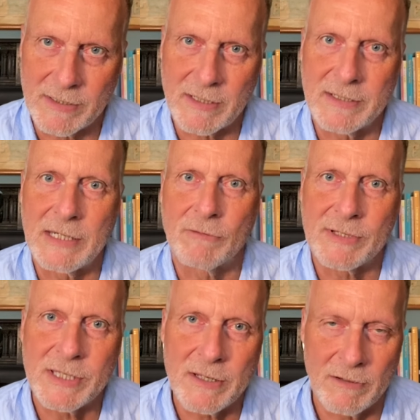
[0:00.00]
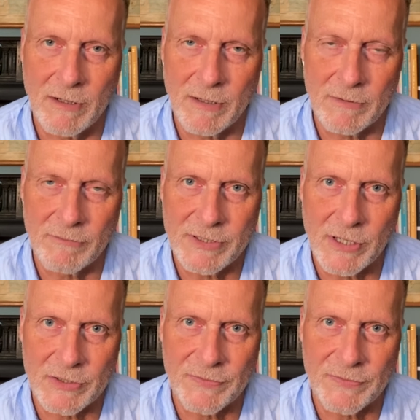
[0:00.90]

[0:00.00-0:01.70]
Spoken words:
And indeed, research